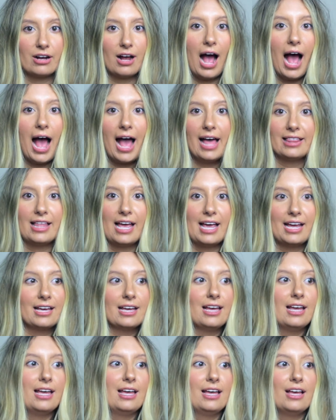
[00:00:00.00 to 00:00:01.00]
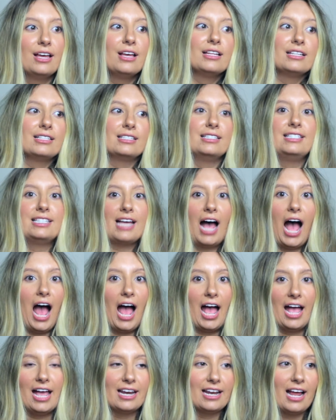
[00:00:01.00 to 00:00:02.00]
I
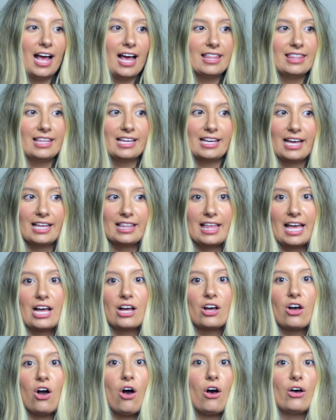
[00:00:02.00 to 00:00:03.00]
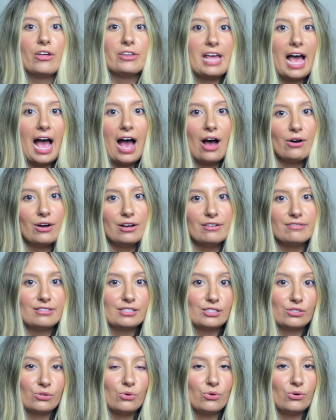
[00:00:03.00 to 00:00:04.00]
died. I think I called out of
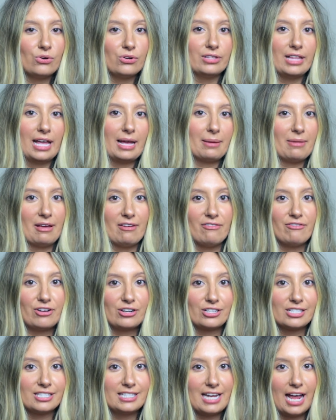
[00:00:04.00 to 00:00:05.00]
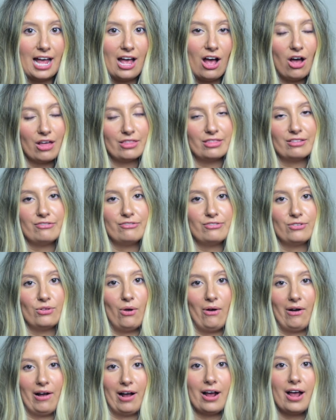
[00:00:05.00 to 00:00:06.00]
school like my first day on the
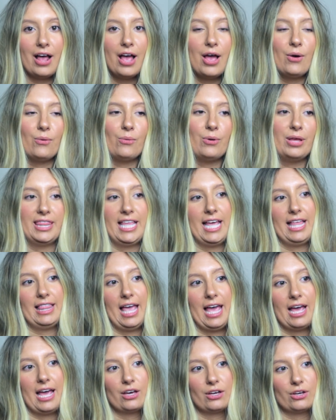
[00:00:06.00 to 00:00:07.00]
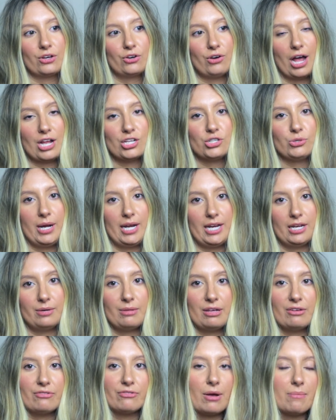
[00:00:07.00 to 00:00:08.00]
floor when they graduated
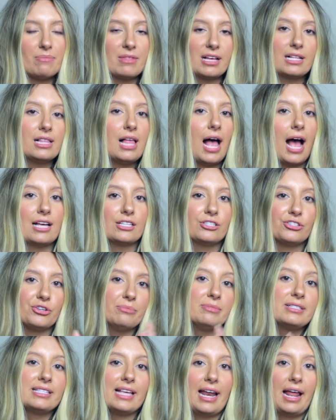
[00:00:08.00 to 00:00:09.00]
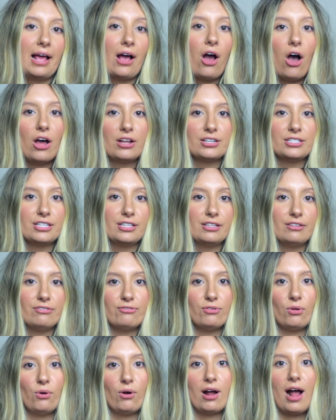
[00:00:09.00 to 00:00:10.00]
me from the classroom setting onto the
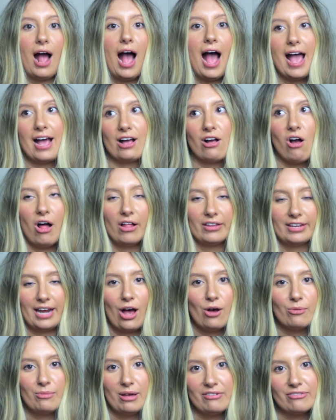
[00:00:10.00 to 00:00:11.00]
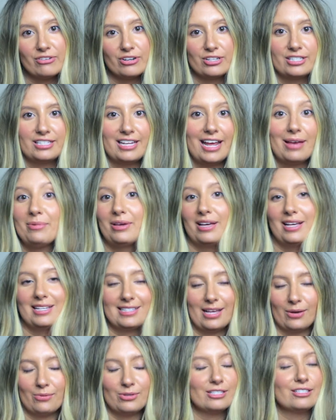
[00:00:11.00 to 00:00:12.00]
floor. I called out my first day because
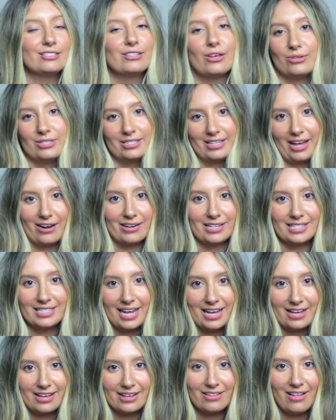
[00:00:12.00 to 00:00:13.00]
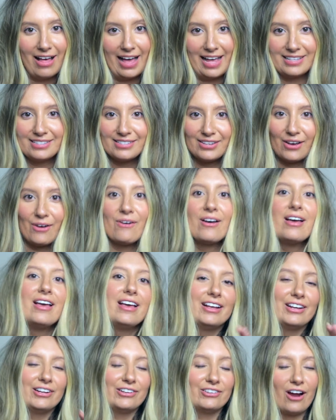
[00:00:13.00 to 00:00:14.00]
I was so scared to take a client. So
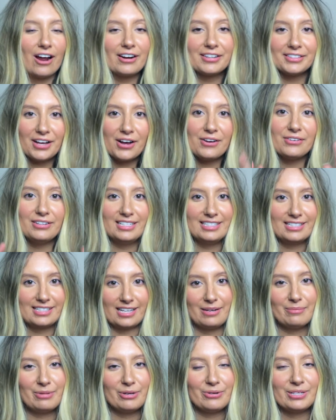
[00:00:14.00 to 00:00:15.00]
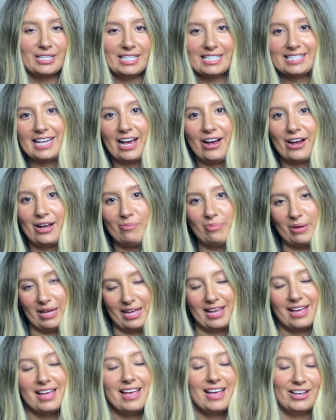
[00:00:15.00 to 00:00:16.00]
you're not alone. It's going to be really scary,
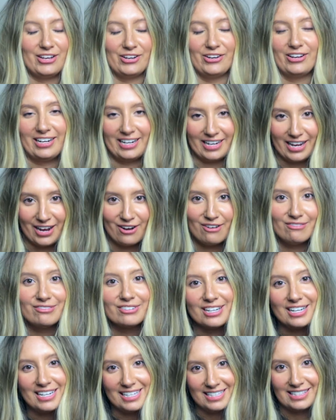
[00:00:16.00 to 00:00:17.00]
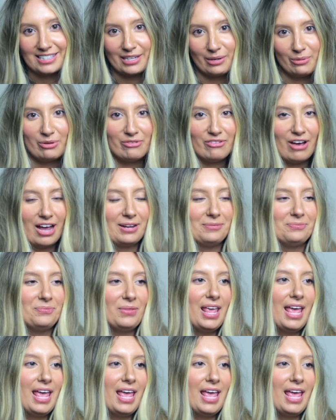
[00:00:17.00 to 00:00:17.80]
but you're going to get over it. It's going to be fine.